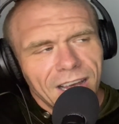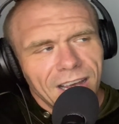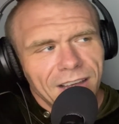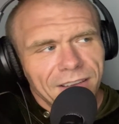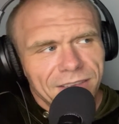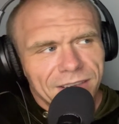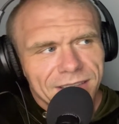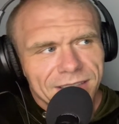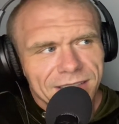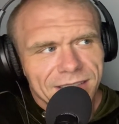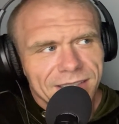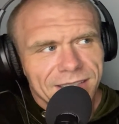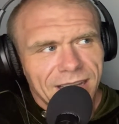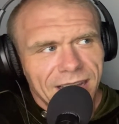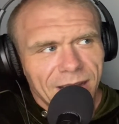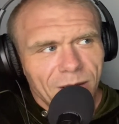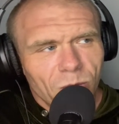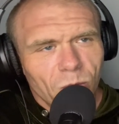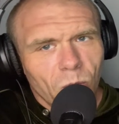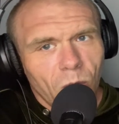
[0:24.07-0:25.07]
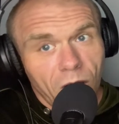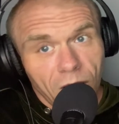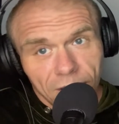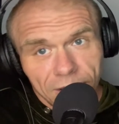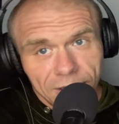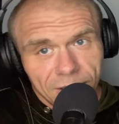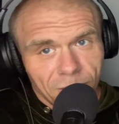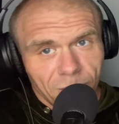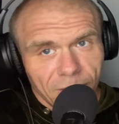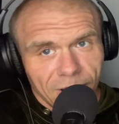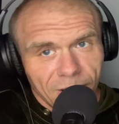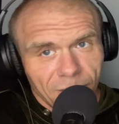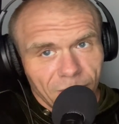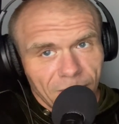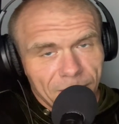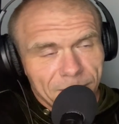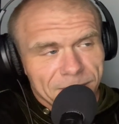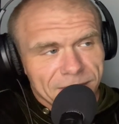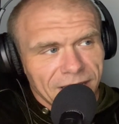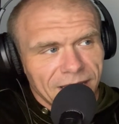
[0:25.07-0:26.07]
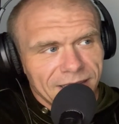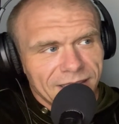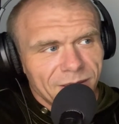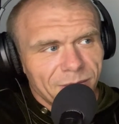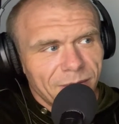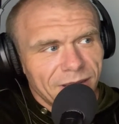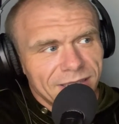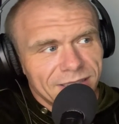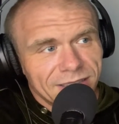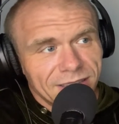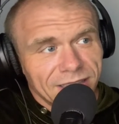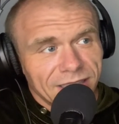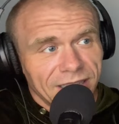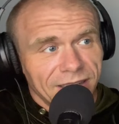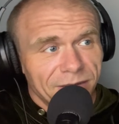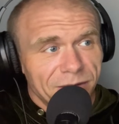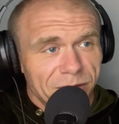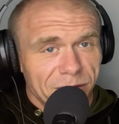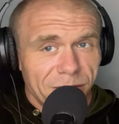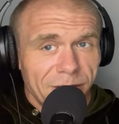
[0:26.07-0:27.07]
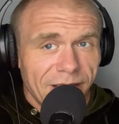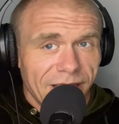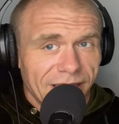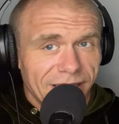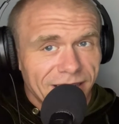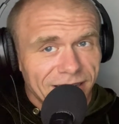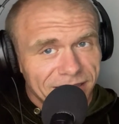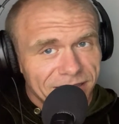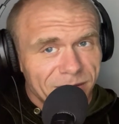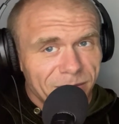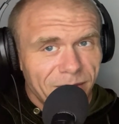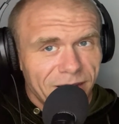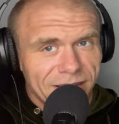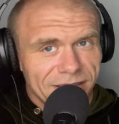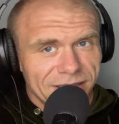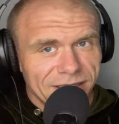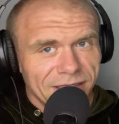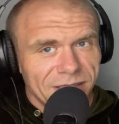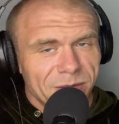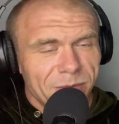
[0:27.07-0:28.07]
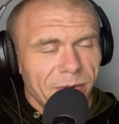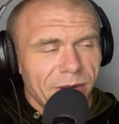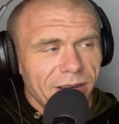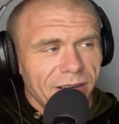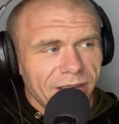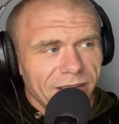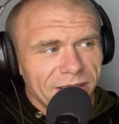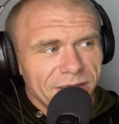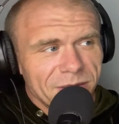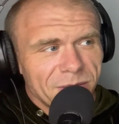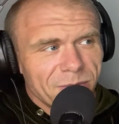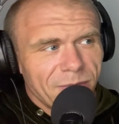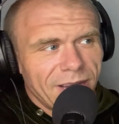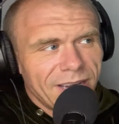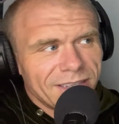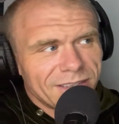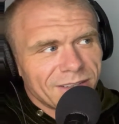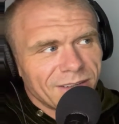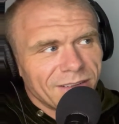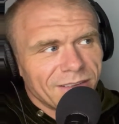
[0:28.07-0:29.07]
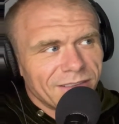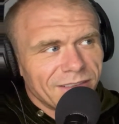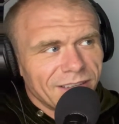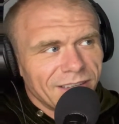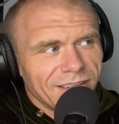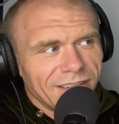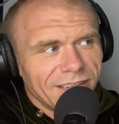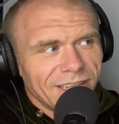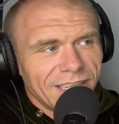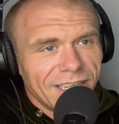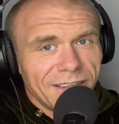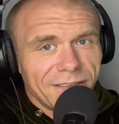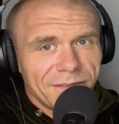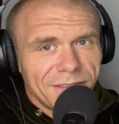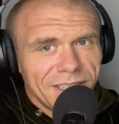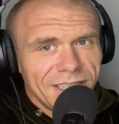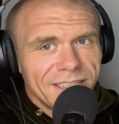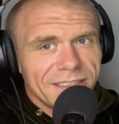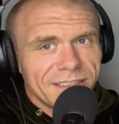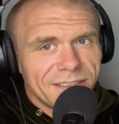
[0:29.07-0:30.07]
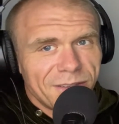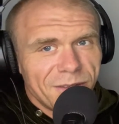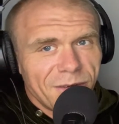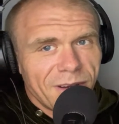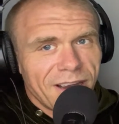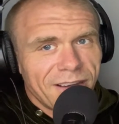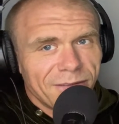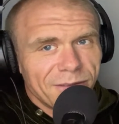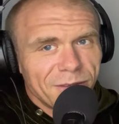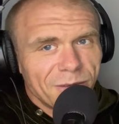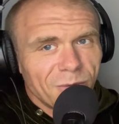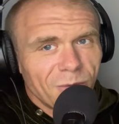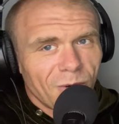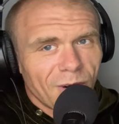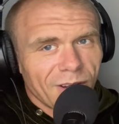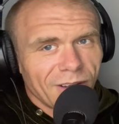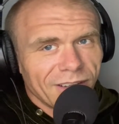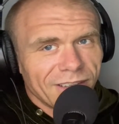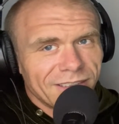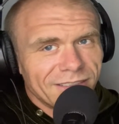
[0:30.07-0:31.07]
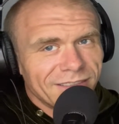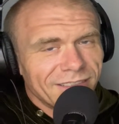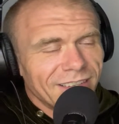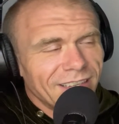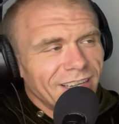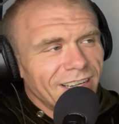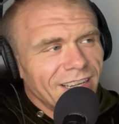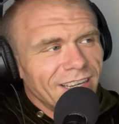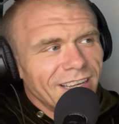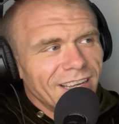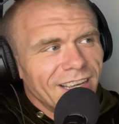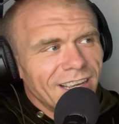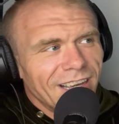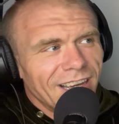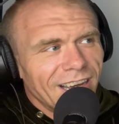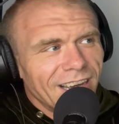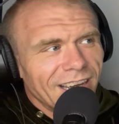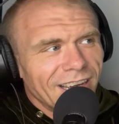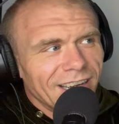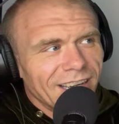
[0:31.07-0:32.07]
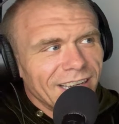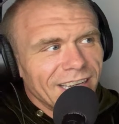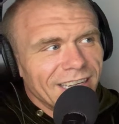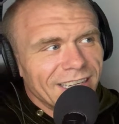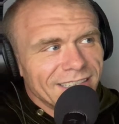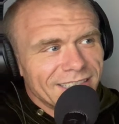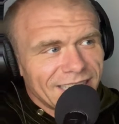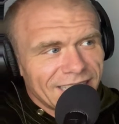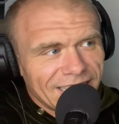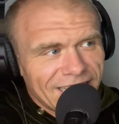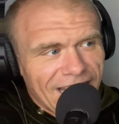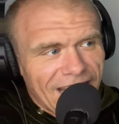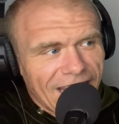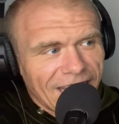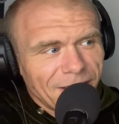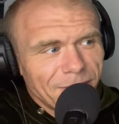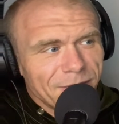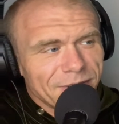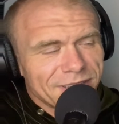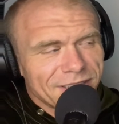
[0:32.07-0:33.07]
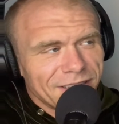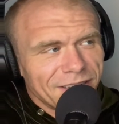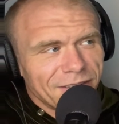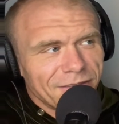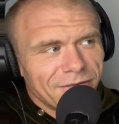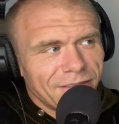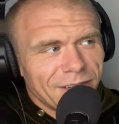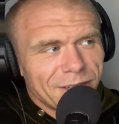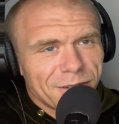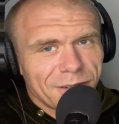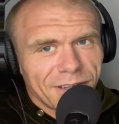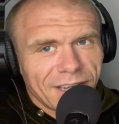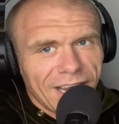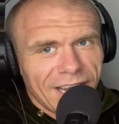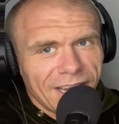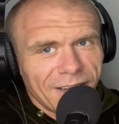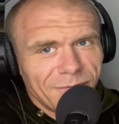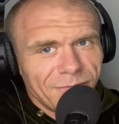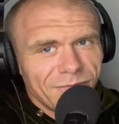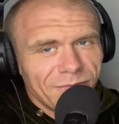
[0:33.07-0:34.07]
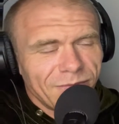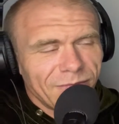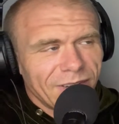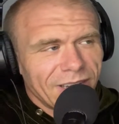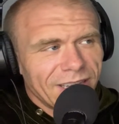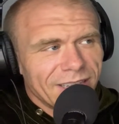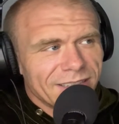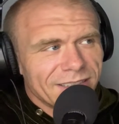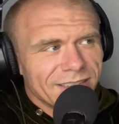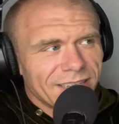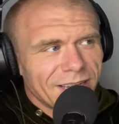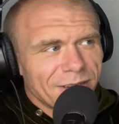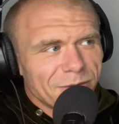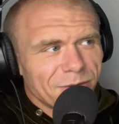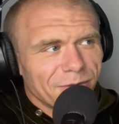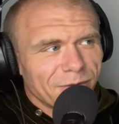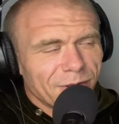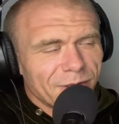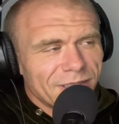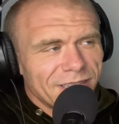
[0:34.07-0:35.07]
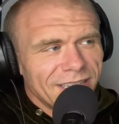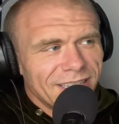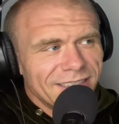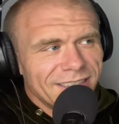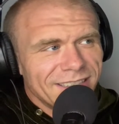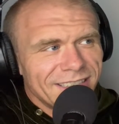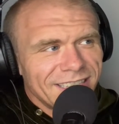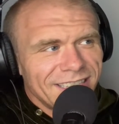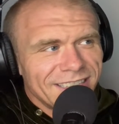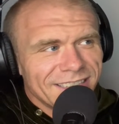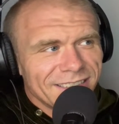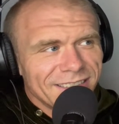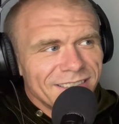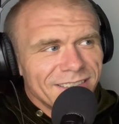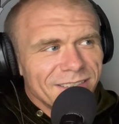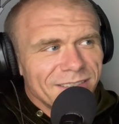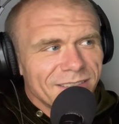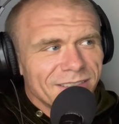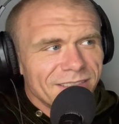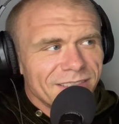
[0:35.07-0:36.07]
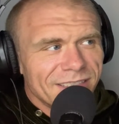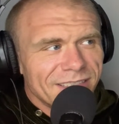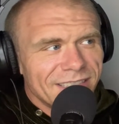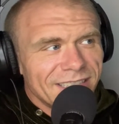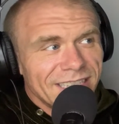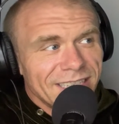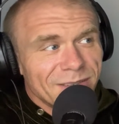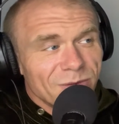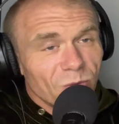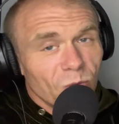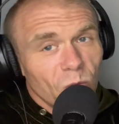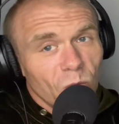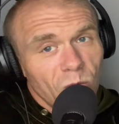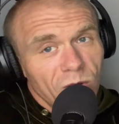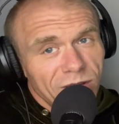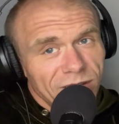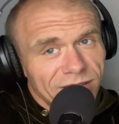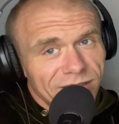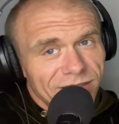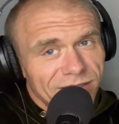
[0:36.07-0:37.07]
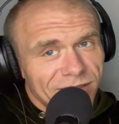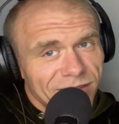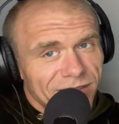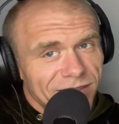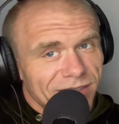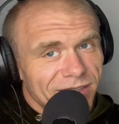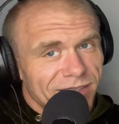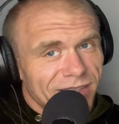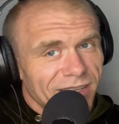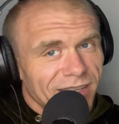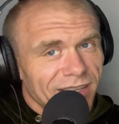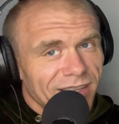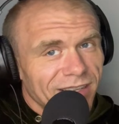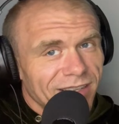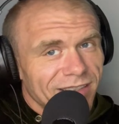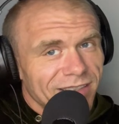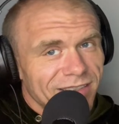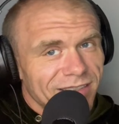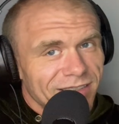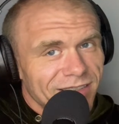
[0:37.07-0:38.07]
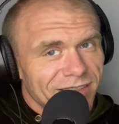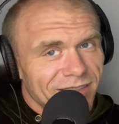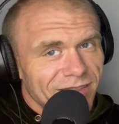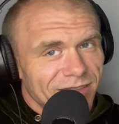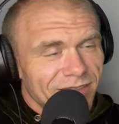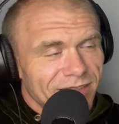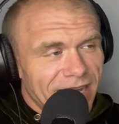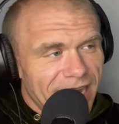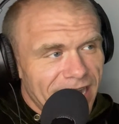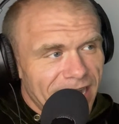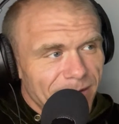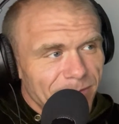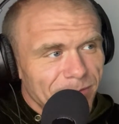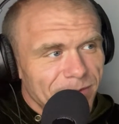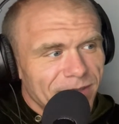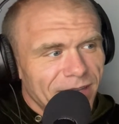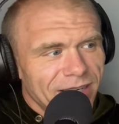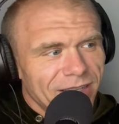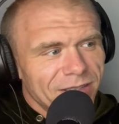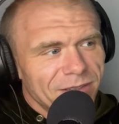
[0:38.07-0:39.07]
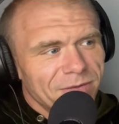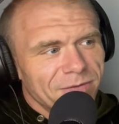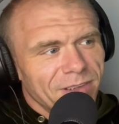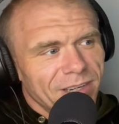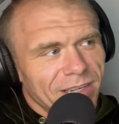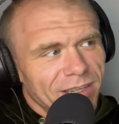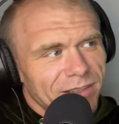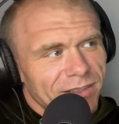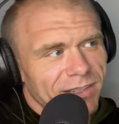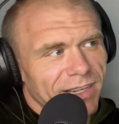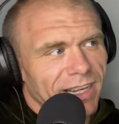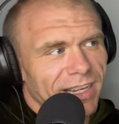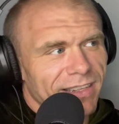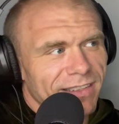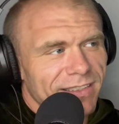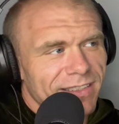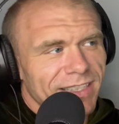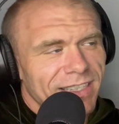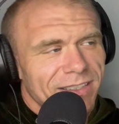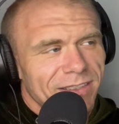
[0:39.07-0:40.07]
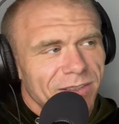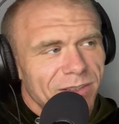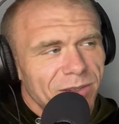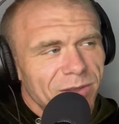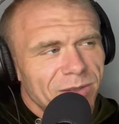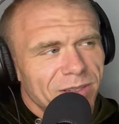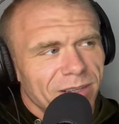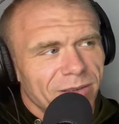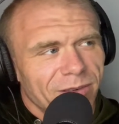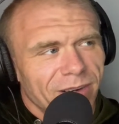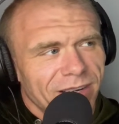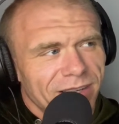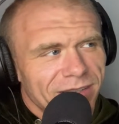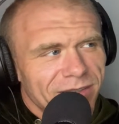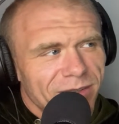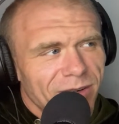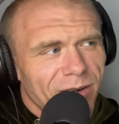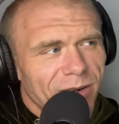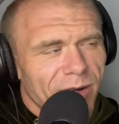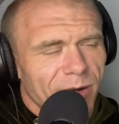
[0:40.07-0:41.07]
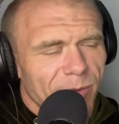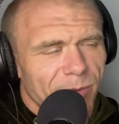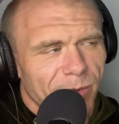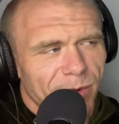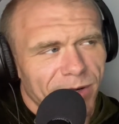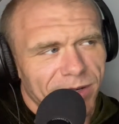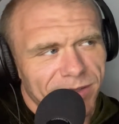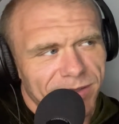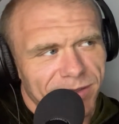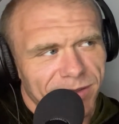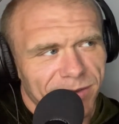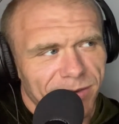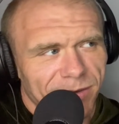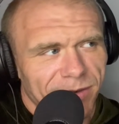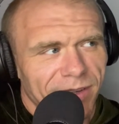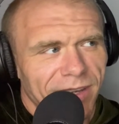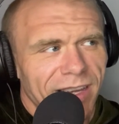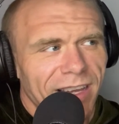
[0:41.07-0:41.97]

This is a wallet aware website that basically gives you a customized experience based on the NFTs that you have in your wallet. It is a game. It's an adventure game. It's scheduled for 10 seasons. Season 1 just stopped. They just finished, and Season 2 is getting ready to start here pretty soon.